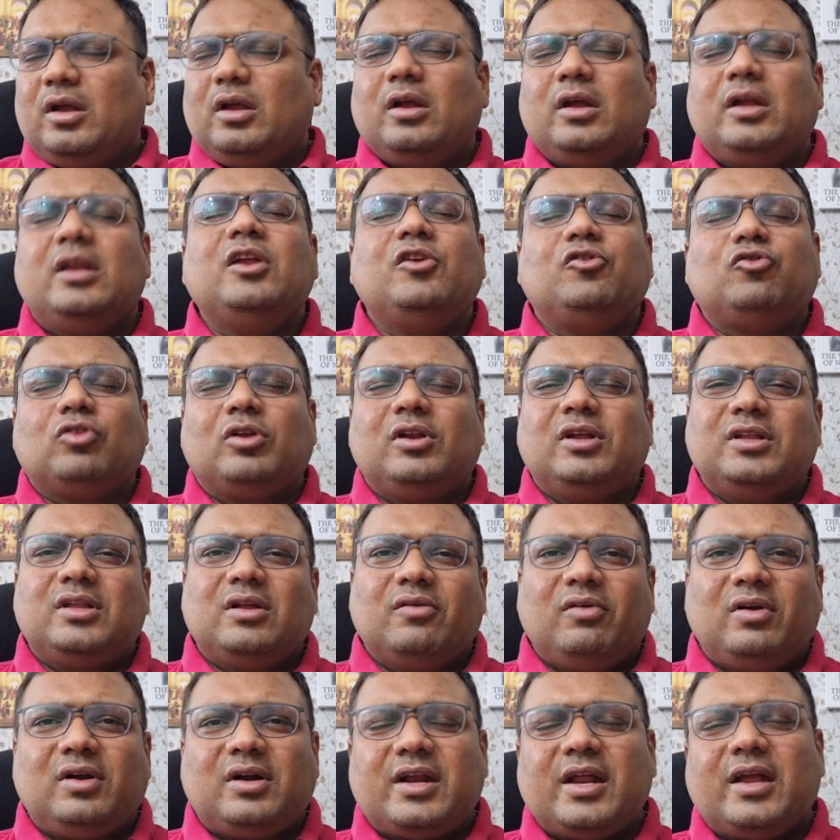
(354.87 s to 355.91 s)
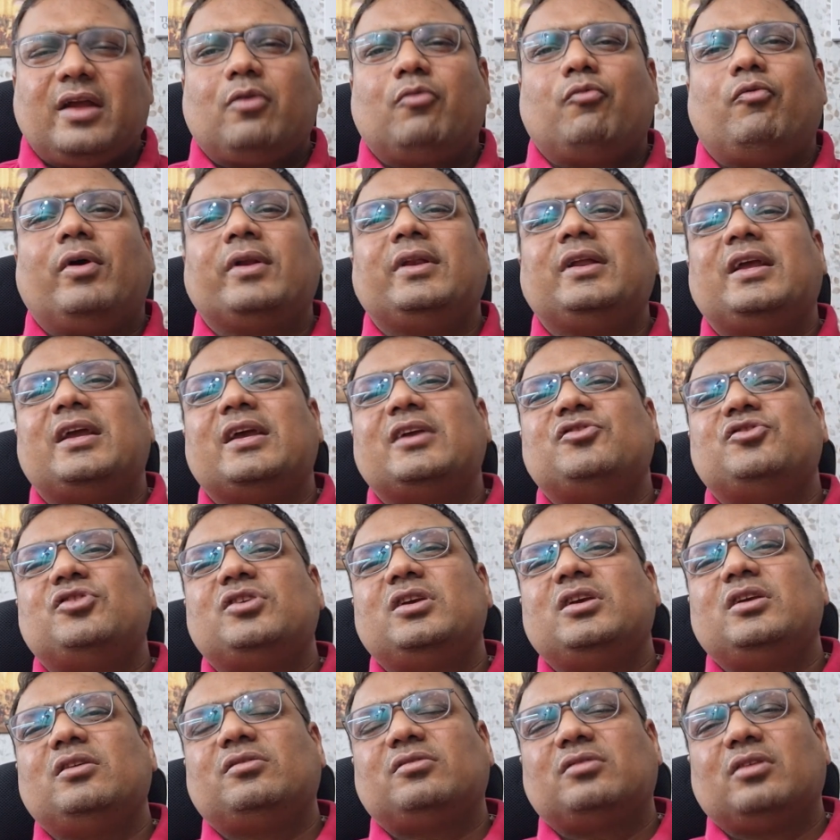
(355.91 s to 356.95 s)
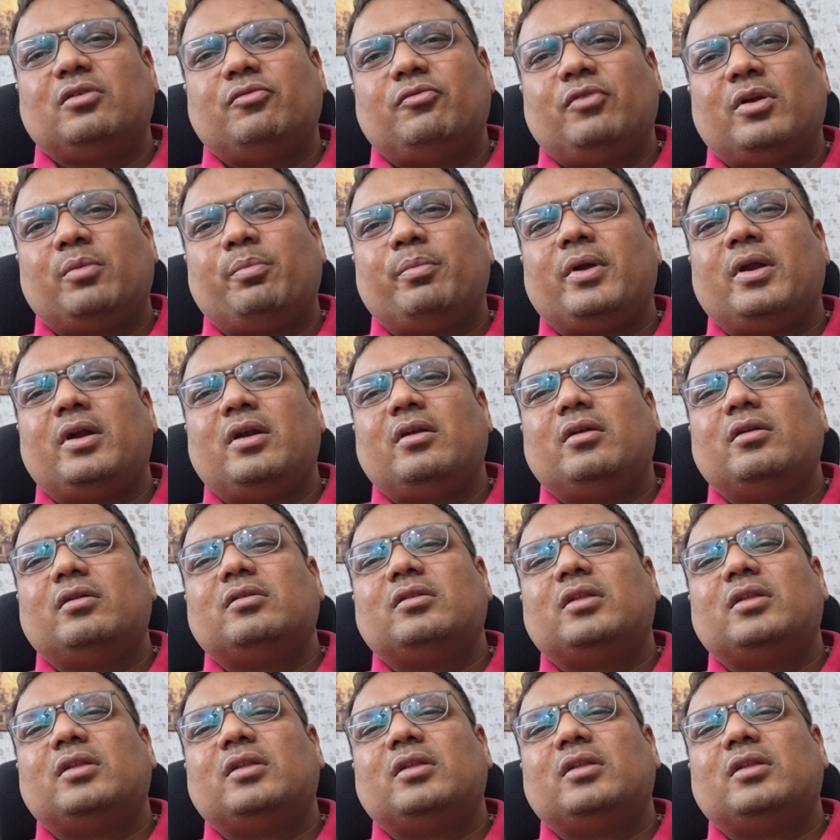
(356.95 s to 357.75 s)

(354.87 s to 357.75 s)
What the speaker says: initially they will take 1 kg silver bid,